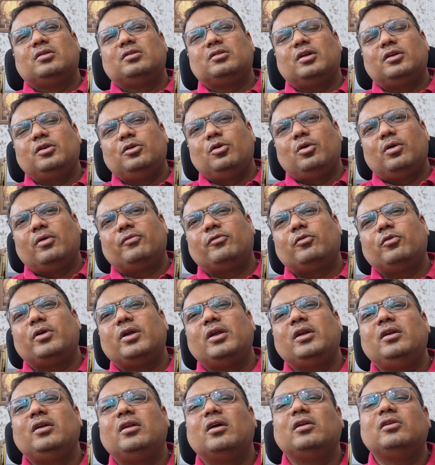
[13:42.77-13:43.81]
Then you have to
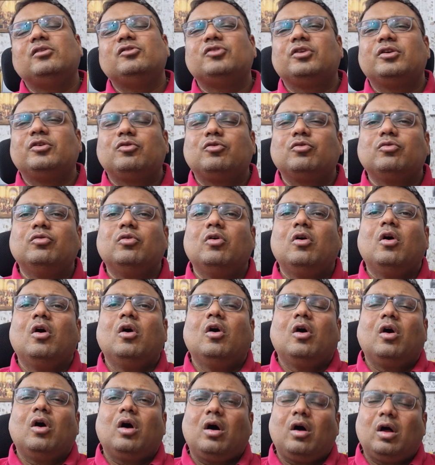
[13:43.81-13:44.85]
indulge into
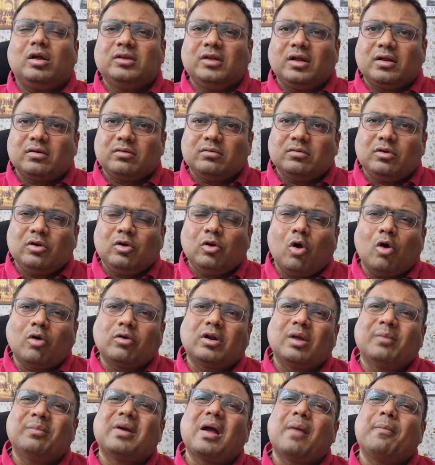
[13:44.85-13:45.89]
other
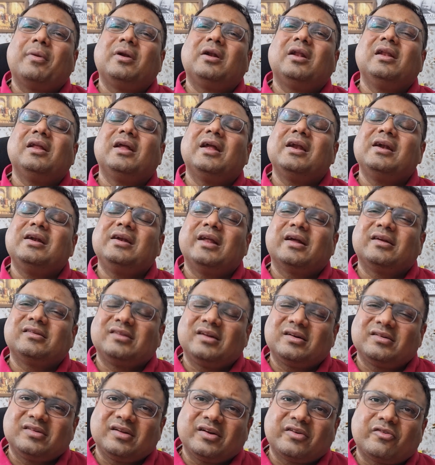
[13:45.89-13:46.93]
long-term capital gain tax,
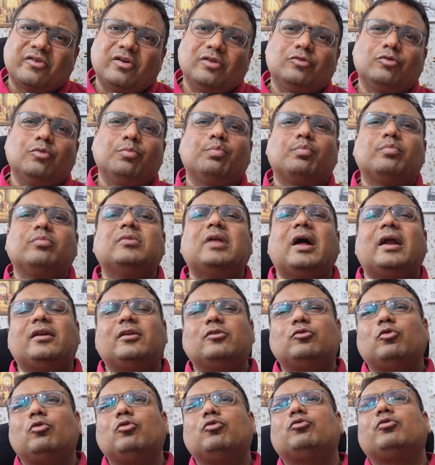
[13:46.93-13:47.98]
etc. So that
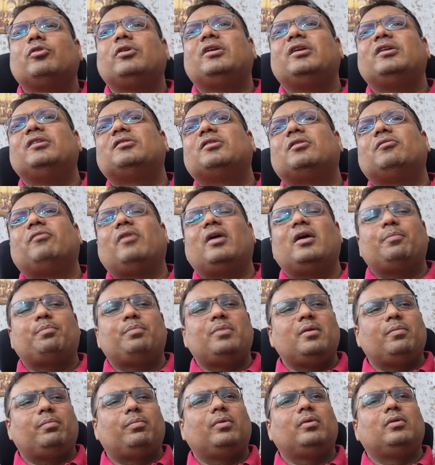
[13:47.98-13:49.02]
is also a reason why
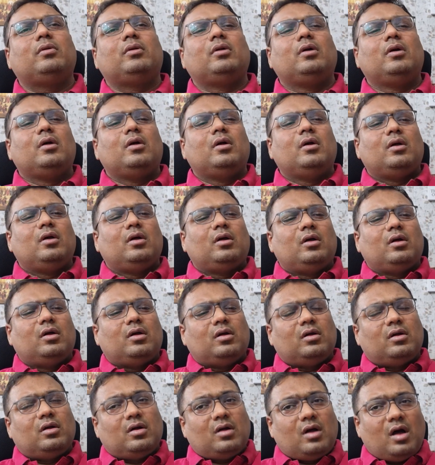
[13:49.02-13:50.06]
people
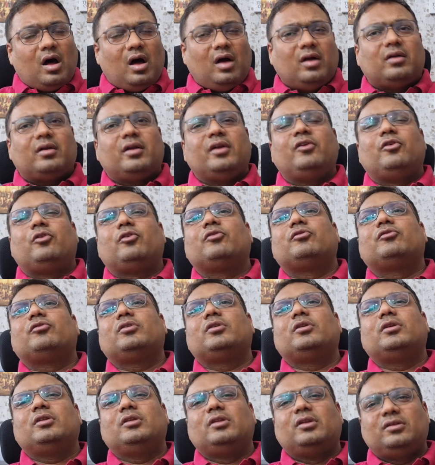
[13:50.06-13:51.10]
are
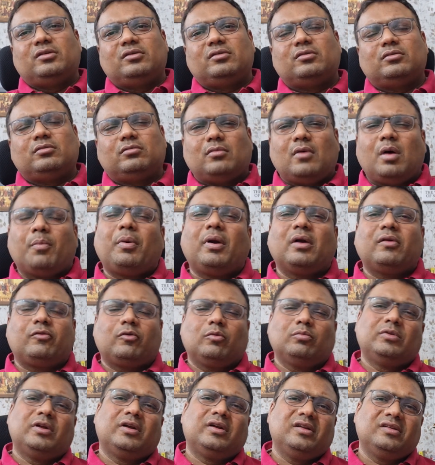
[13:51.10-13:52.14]
interested in this, apart
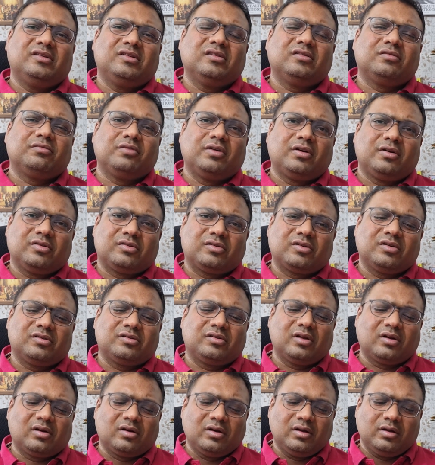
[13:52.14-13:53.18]
from the reasons we
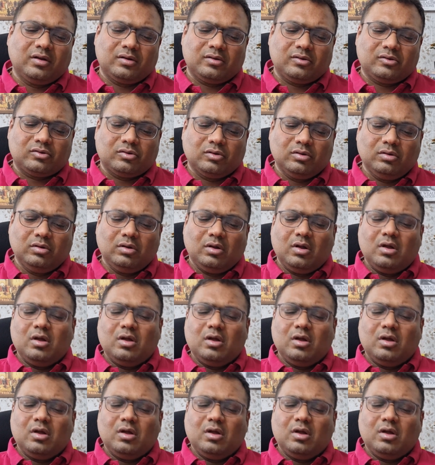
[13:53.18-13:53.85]
discussed earlier. So